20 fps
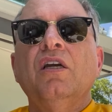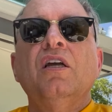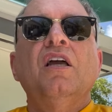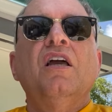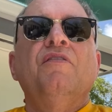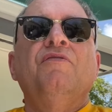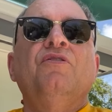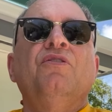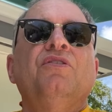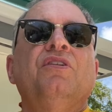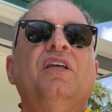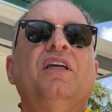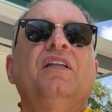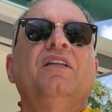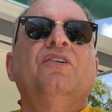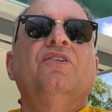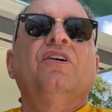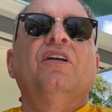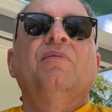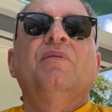If you think
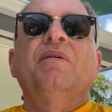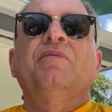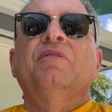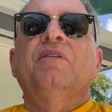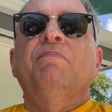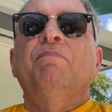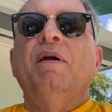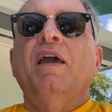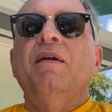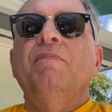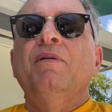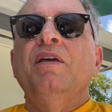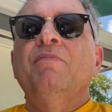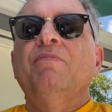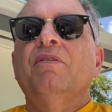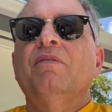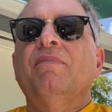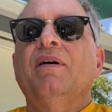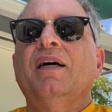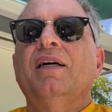that you're gonna be able to pay
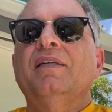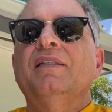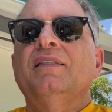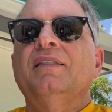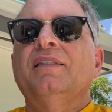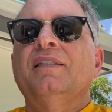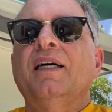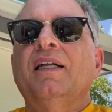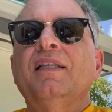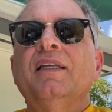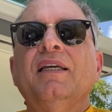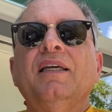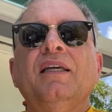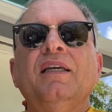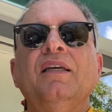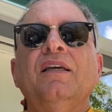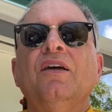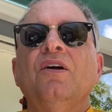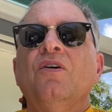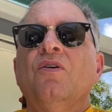people by
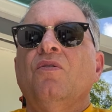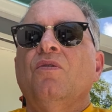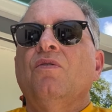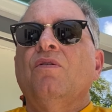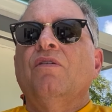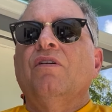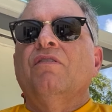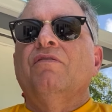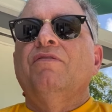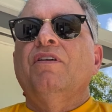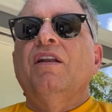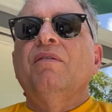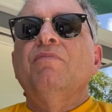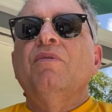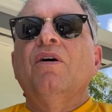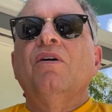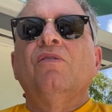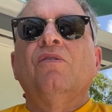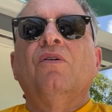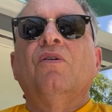Zelle or
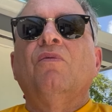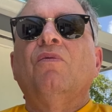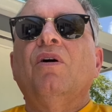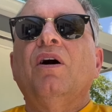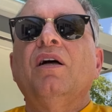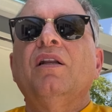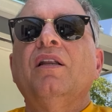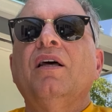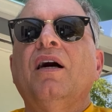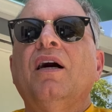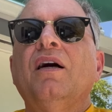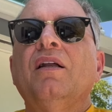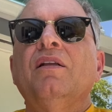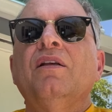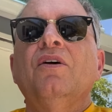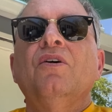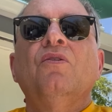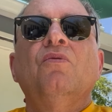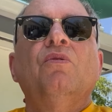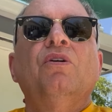Venmo or whatnot
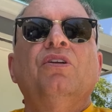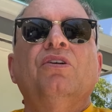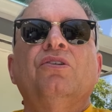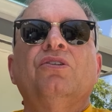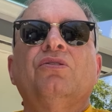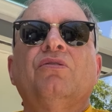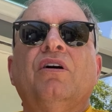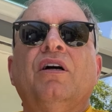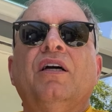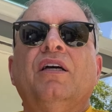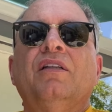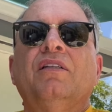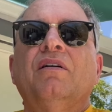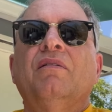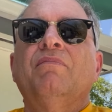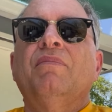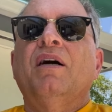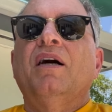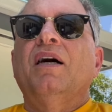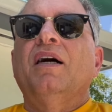when you're trying to
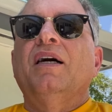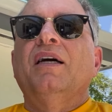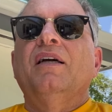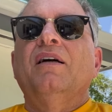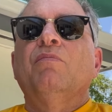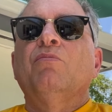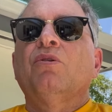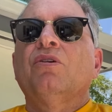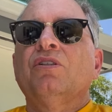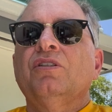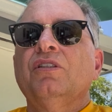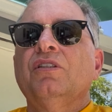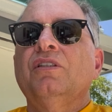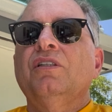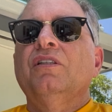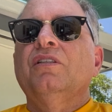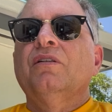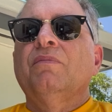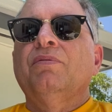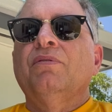buy
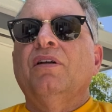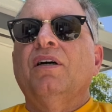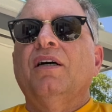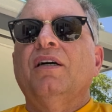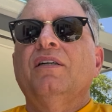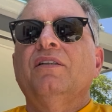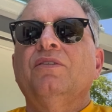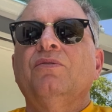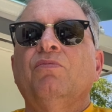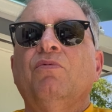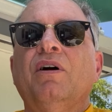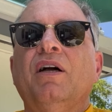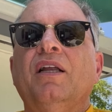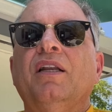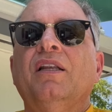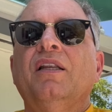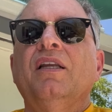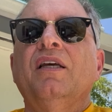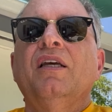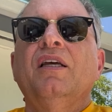emergency supplies
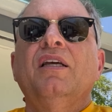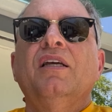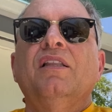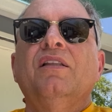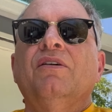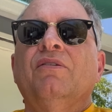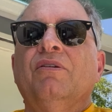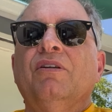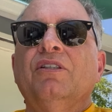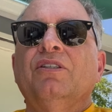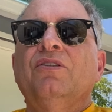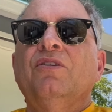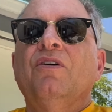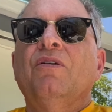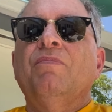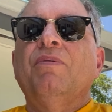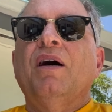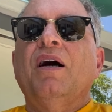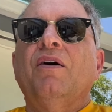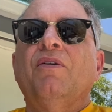when there is no
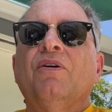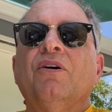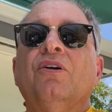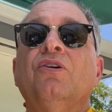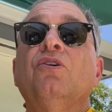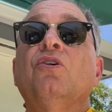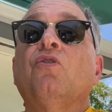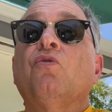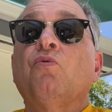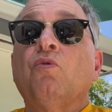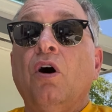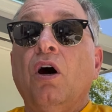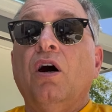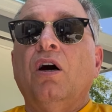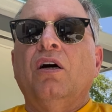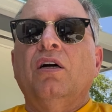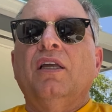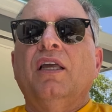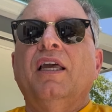power, you're wrong.